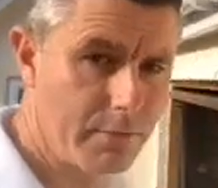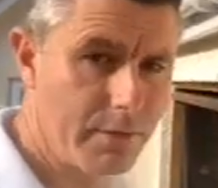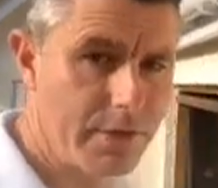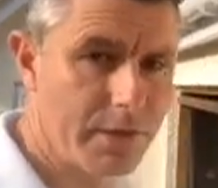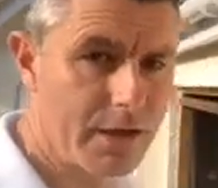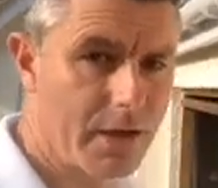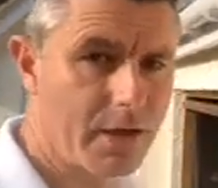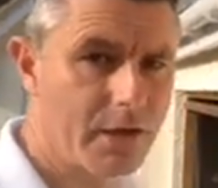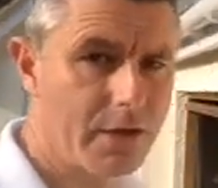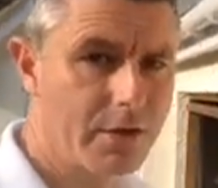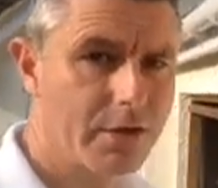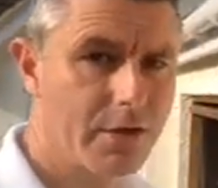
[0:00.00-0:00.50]
we
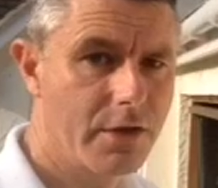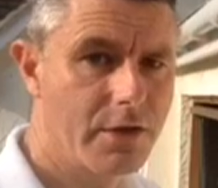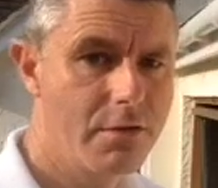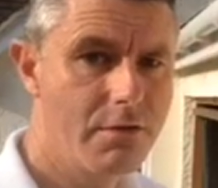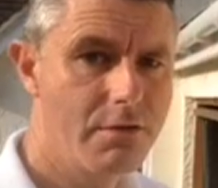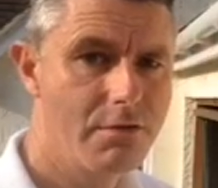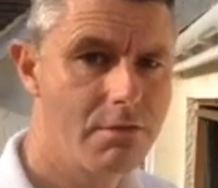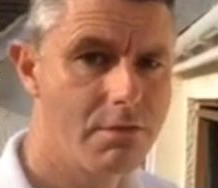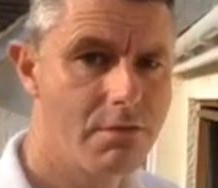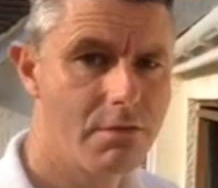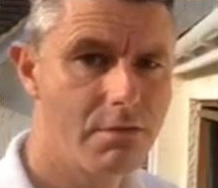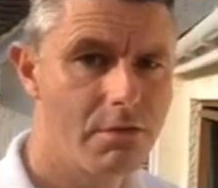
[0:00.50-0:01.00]
take
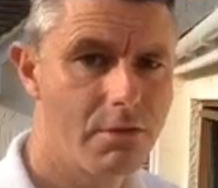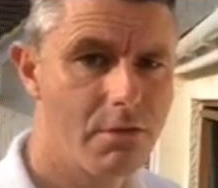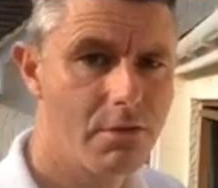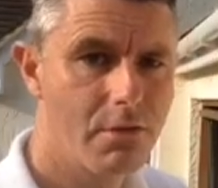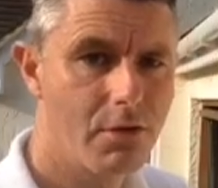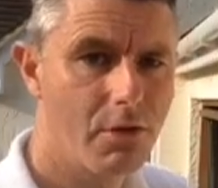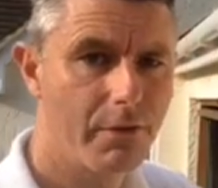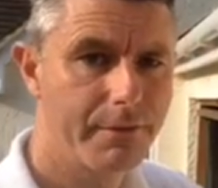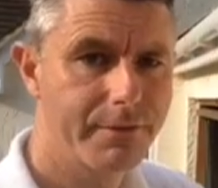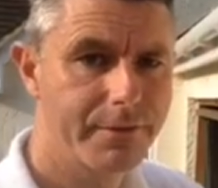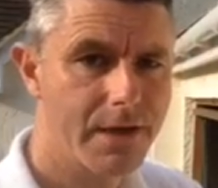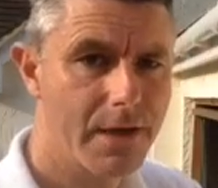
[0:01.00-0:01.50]
two
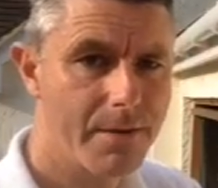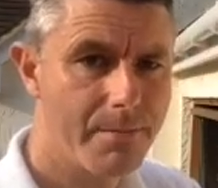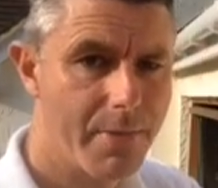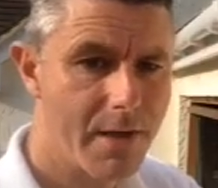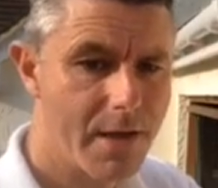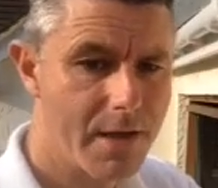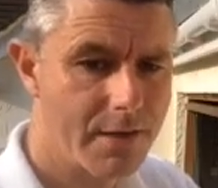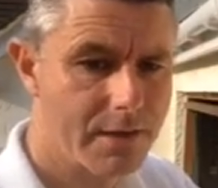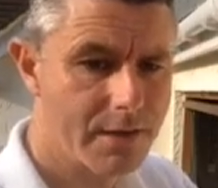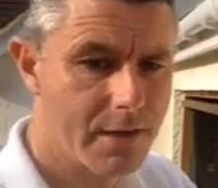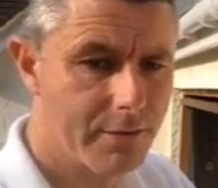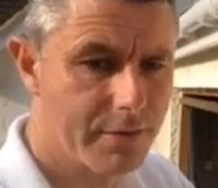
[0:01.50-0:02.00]
offset
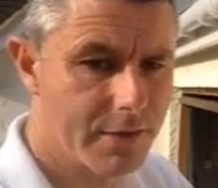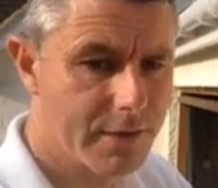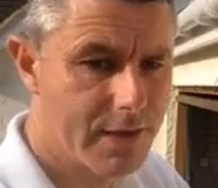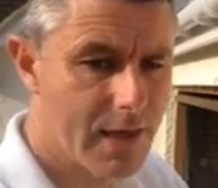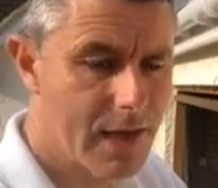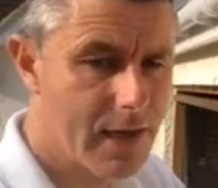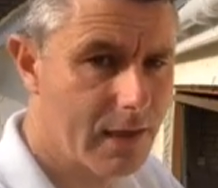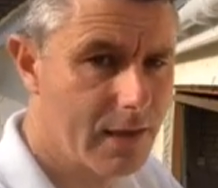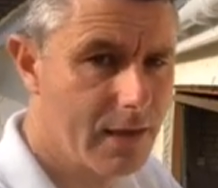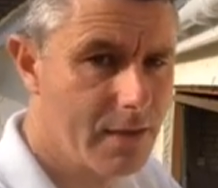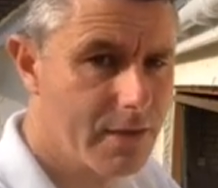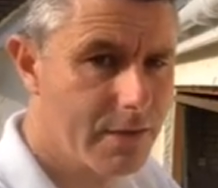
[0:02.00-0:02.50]
bends. They're
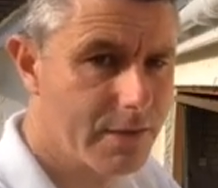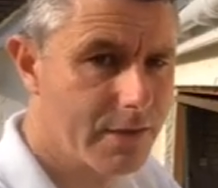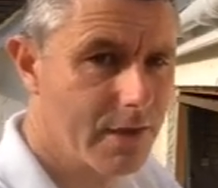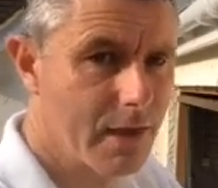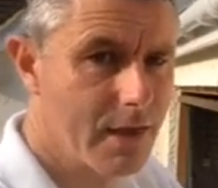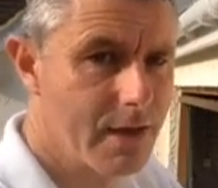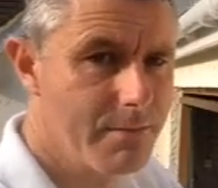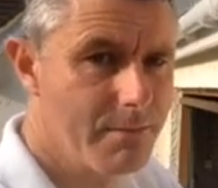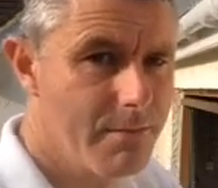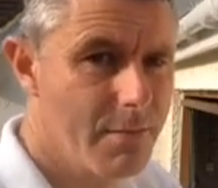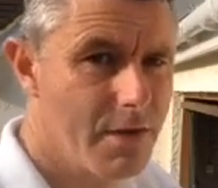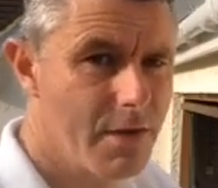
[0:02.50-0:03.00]
exactly the
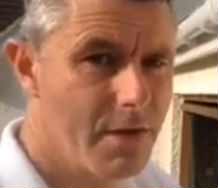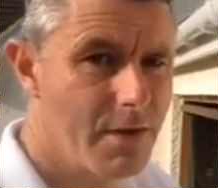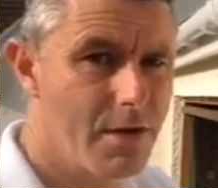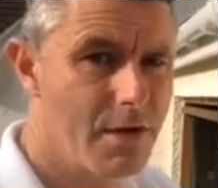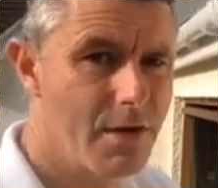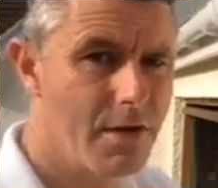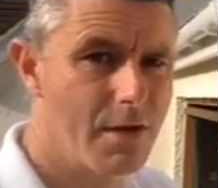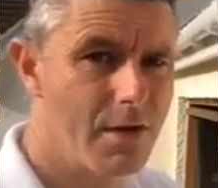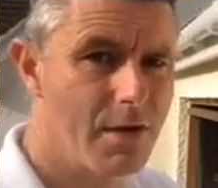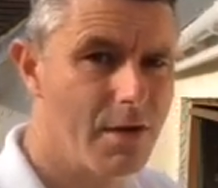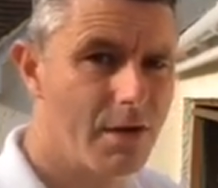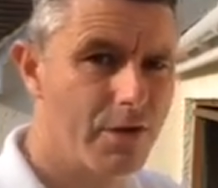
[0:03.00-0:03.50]
same
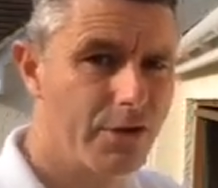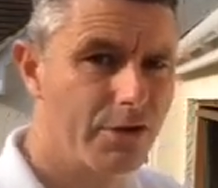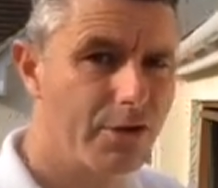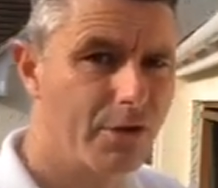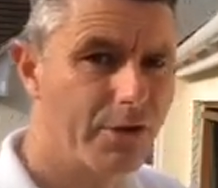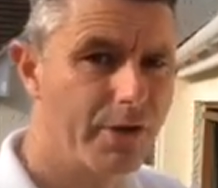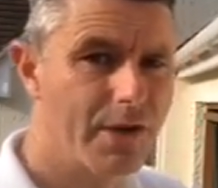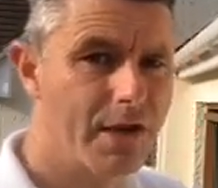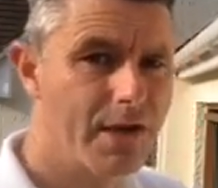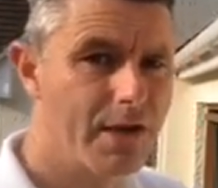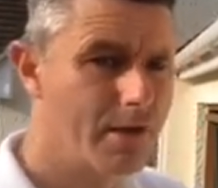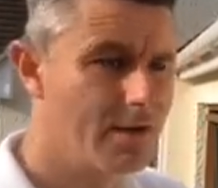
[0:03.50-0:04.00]

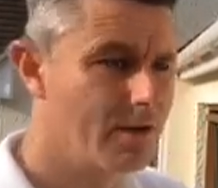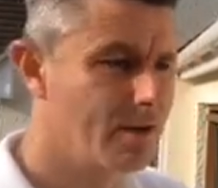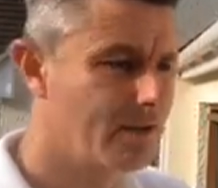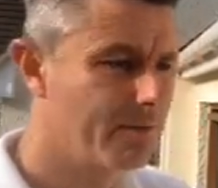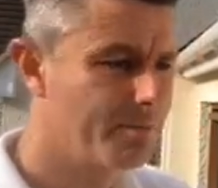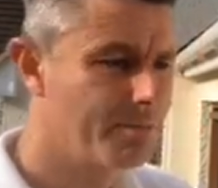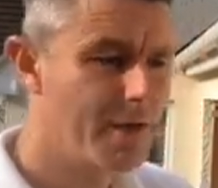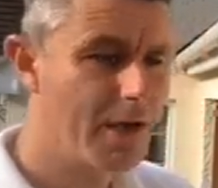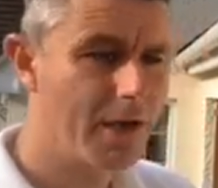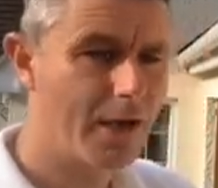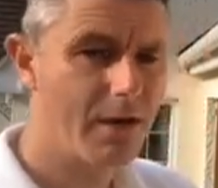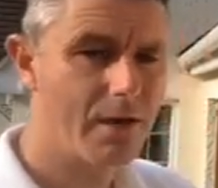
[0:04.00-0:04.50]
socket,
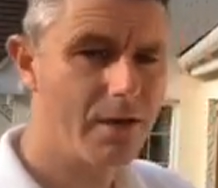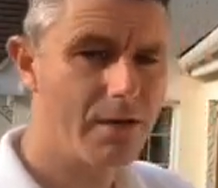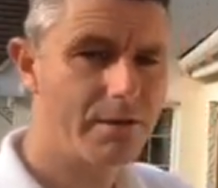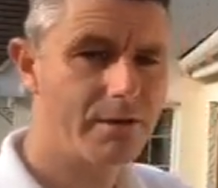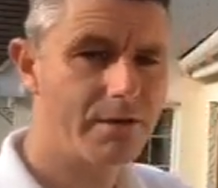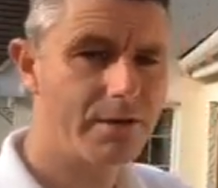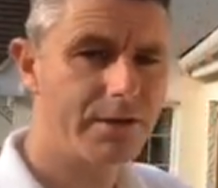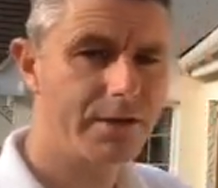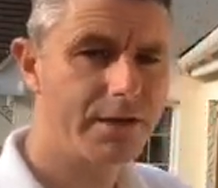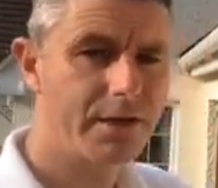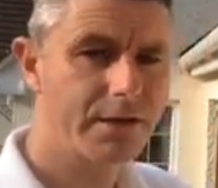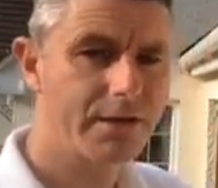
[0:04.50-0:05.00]
spigot,
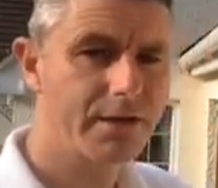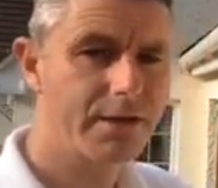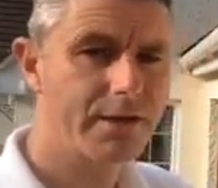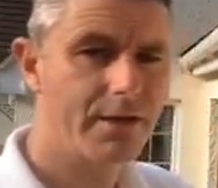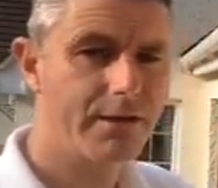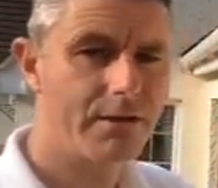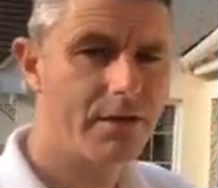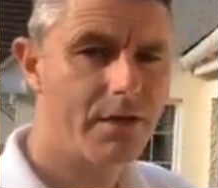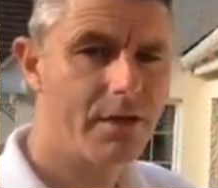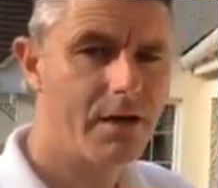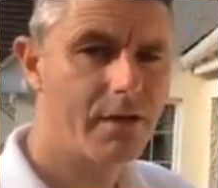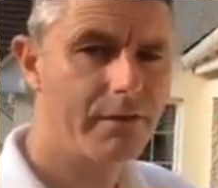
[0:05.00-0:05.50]

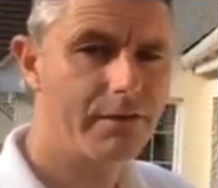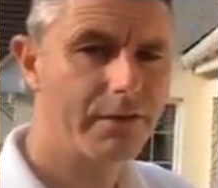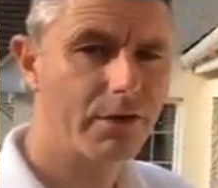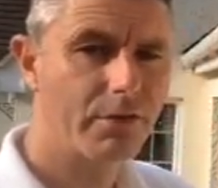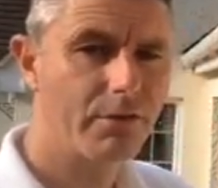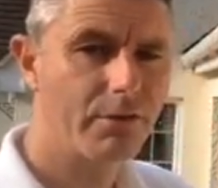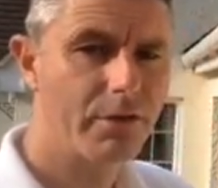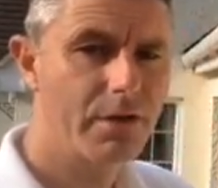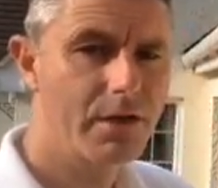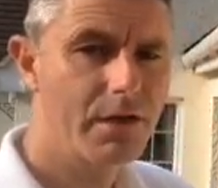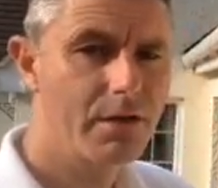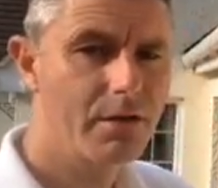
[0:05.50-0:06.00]
67.5
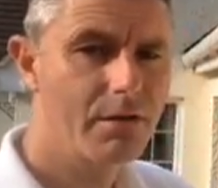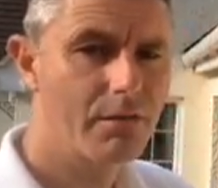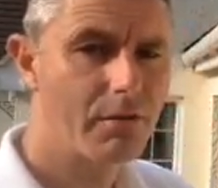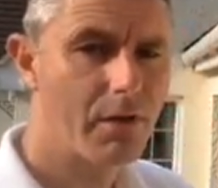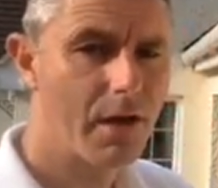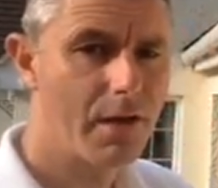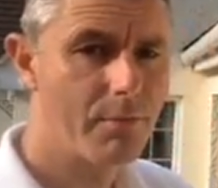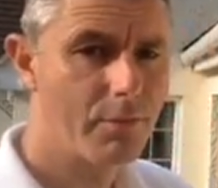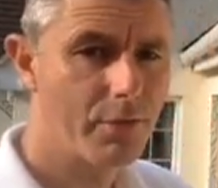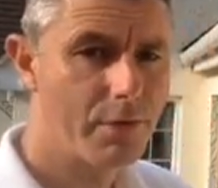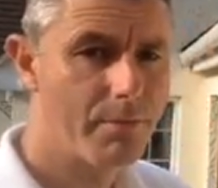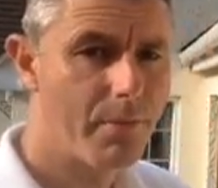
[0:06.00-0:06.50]
degree
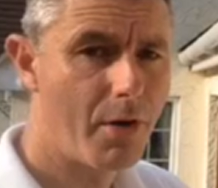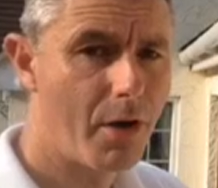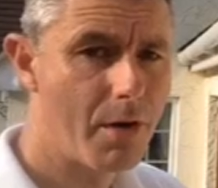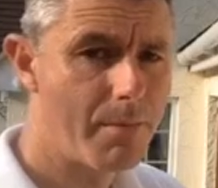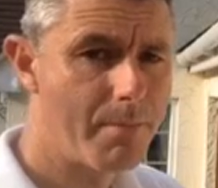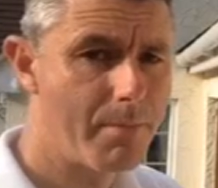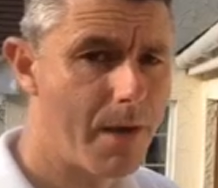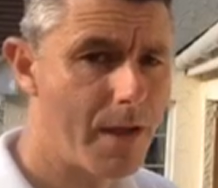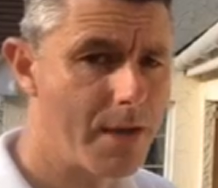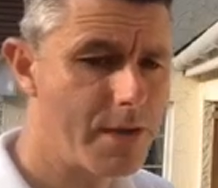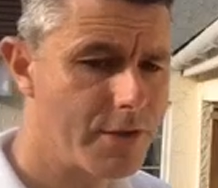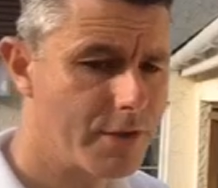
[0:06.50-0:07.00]
rainwater
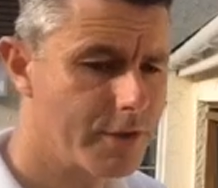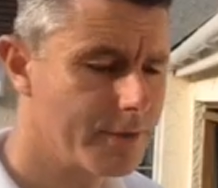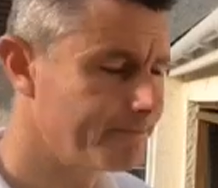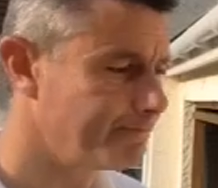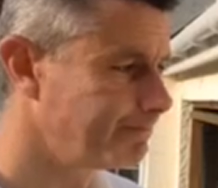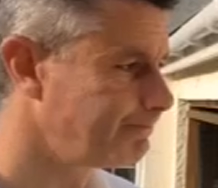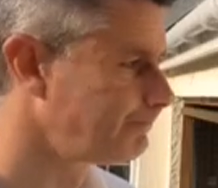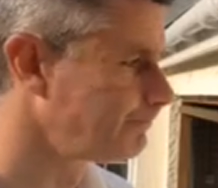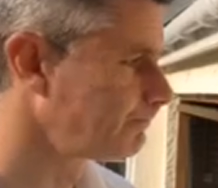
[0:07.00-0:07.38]
pipe bends.